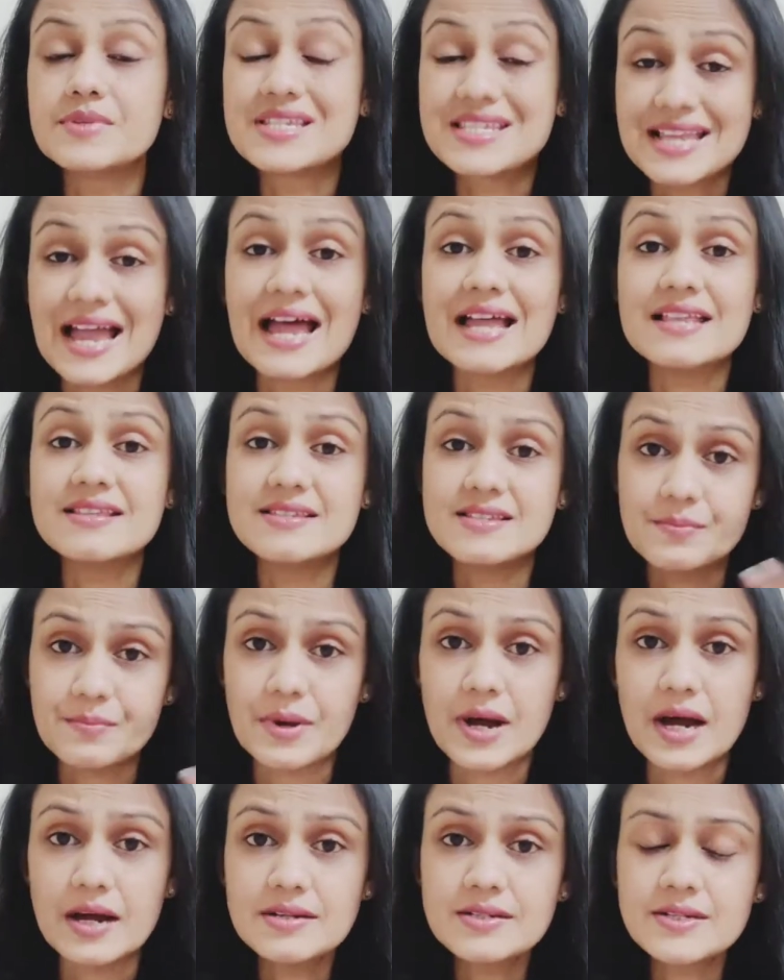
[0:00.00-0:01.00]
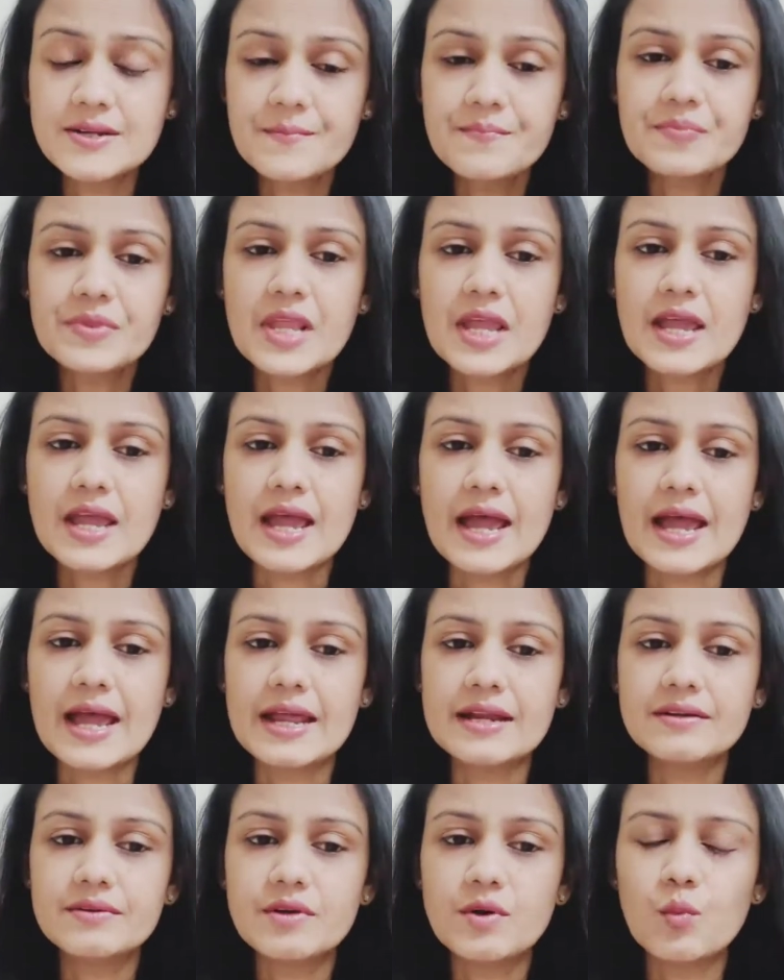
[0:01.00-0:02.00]
stands apart,
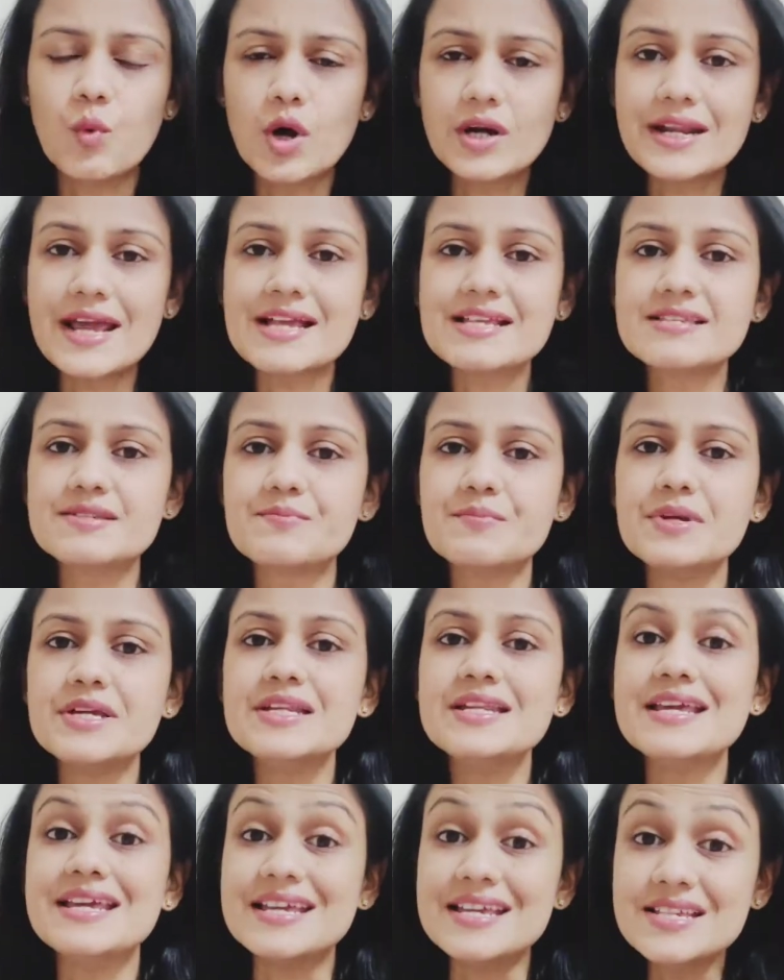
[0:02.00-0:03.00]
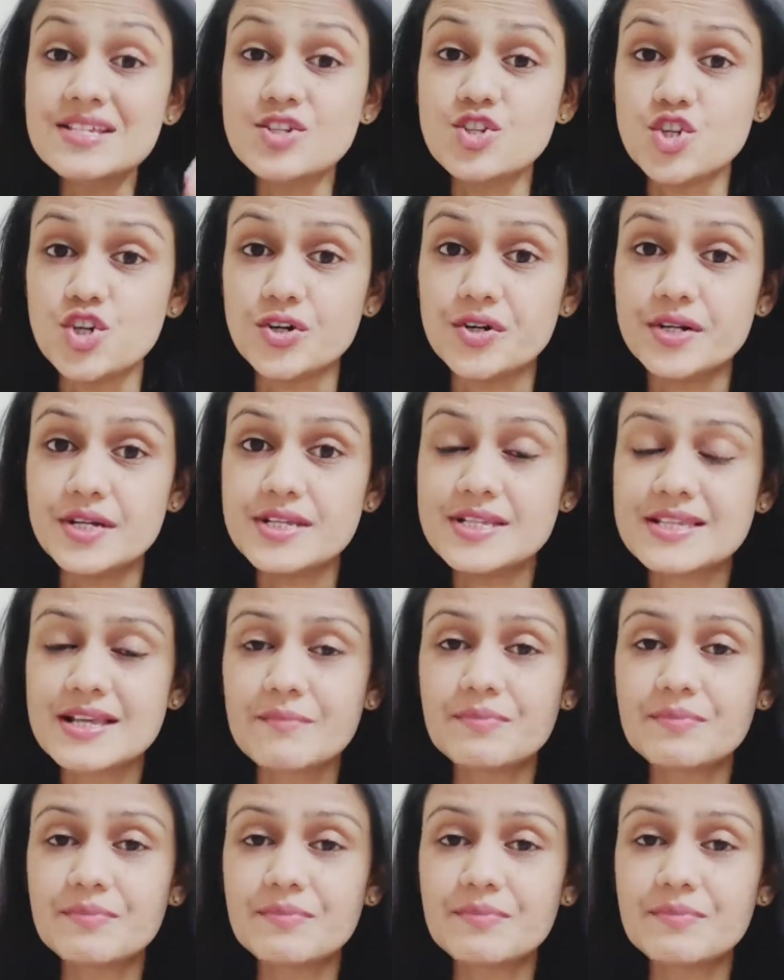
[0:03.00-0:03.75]
and what has been his journey,